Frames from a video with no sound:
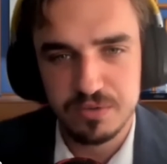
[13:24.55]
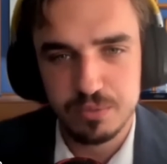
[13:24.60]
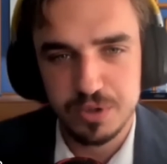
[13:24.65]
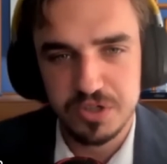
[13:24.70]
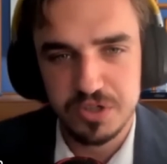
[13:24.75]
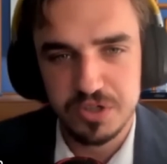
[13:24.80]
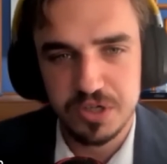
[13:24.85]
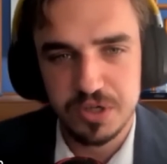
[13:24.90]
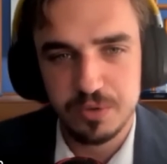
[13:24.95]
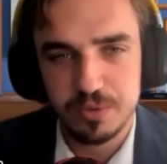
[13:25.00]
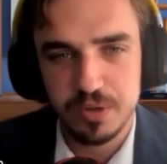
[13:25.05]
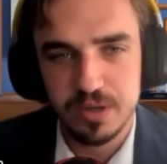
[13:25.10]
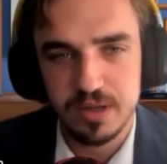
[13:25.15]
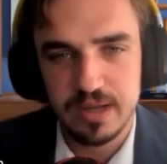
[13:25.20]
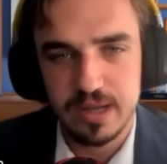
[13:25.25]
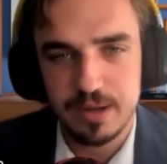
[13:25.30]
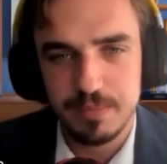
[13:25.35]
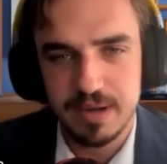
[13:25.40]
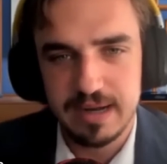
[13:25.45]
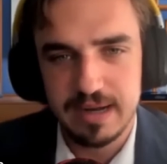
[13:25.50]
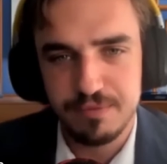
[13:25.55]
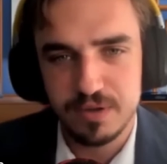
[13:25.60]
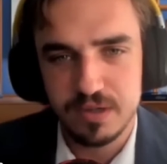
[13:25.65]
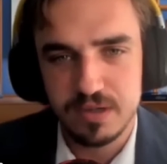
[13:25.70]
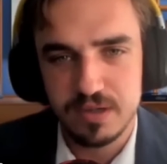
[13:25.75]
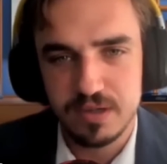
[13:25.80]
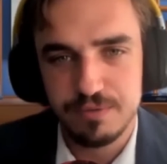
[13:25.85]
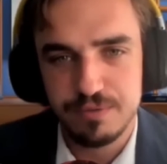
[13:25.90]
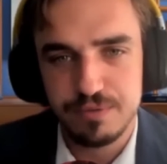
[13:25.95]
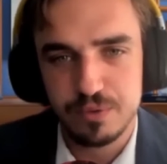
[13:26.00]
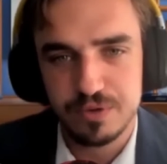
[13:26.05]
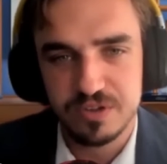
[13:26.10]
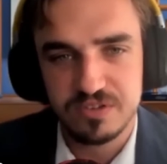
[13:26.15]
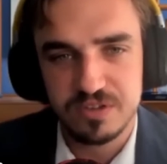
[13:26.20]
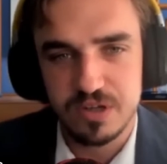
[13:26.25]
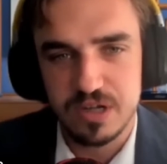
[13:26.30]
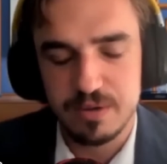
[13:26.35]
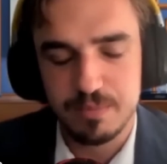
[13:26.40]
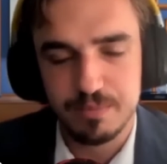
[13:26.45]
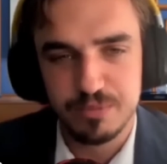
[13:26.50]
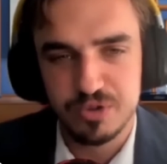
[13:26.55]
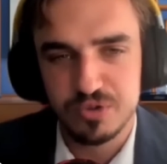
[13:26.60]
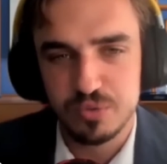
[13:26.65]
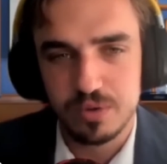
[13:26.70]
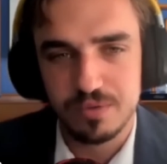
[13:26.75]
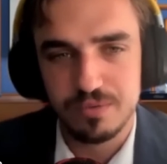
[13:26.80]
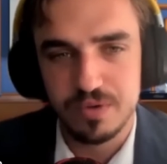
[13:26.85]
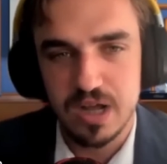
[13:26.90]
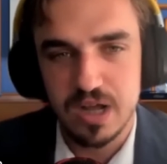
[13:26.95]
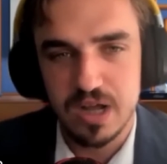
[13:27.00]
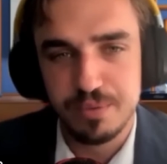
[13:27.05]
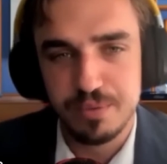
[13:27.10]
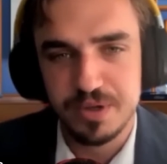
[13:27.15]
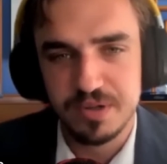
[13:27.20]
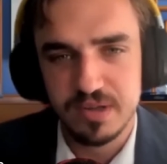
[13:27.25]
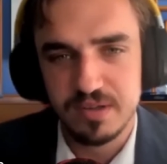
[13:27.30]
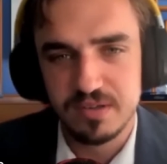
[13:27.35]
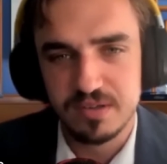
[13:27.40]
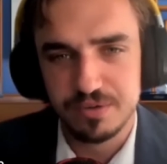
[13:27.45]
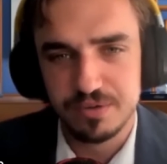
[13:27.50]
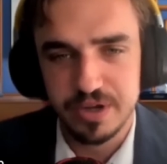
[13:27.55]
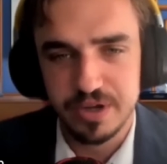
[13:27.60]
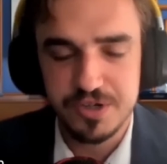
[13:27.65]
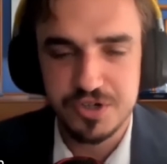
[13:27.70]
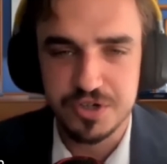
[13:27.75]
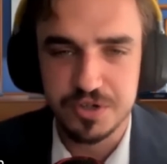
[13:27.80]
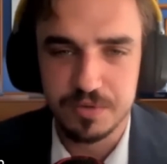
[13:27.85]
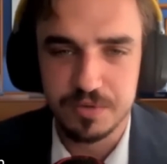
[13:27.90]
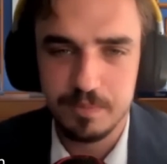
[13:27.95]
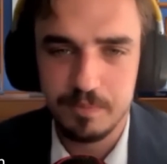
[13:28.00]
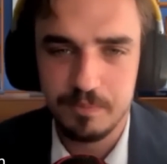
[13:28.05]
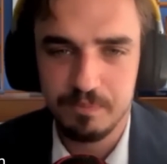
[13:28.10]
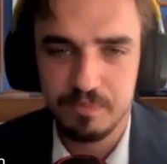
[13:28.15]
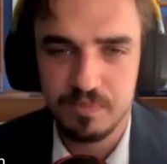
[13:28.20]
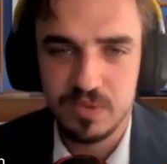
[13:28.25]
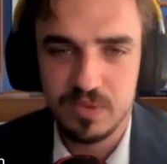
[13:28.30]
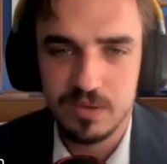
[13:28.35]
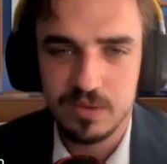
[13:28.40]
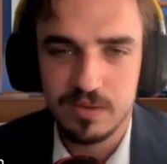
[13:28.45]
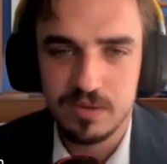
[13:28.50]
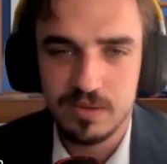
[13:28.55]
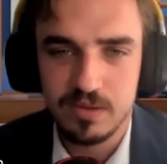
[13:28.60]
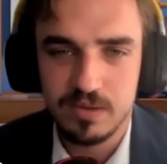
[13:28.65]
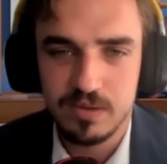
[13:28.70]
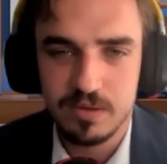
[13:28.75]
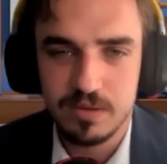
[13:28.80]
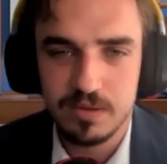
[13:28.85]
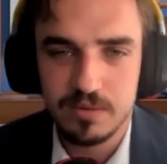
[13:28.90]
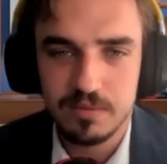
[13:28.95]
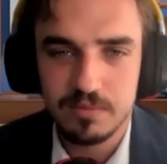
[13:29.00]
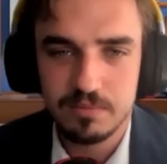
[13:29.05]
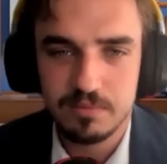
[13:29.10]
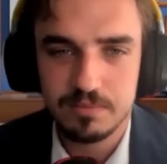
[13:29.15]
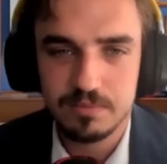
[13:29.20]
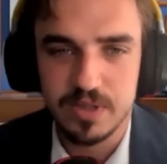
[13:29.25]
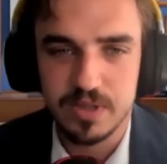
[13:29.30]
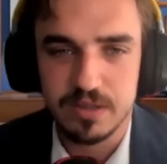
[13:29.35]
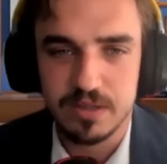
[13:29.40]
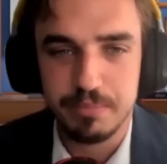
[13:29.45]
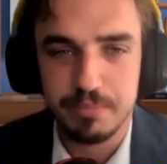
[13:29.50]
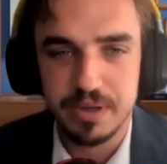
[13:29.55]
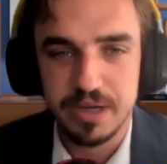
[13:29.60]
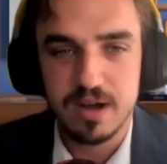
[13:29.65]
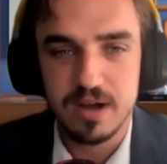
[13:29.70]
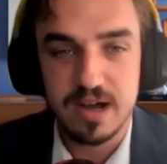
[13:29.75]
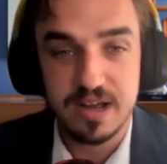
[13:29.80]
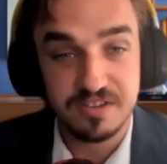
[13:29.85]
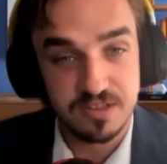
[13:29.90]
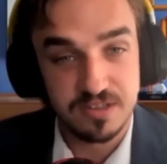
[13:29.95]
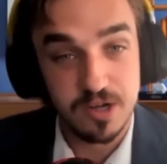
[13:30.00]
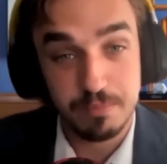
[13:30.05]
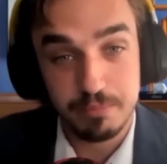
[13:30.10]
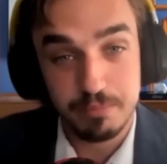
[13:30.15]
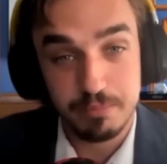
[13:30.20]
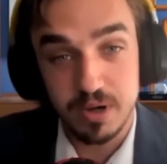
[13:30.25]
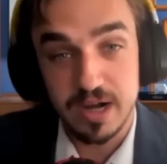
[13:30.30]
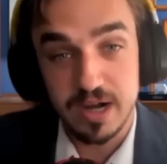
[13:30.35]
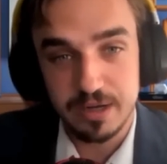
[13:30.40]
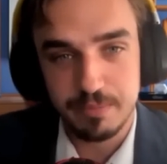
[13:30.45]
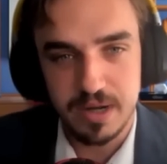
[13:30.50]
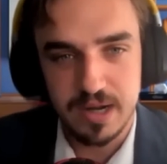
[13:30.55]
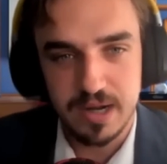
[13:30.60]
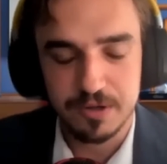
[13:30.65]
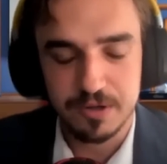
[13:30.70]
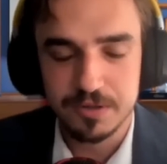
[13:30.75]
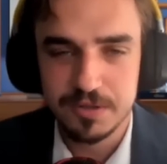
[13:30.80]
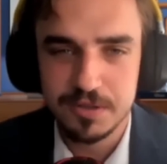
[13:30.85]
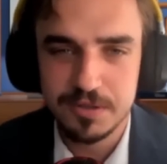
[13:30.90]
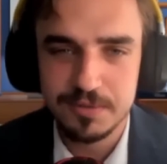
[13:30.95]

Would you advocate for some sort of government intervention that the big guys don't buy them out?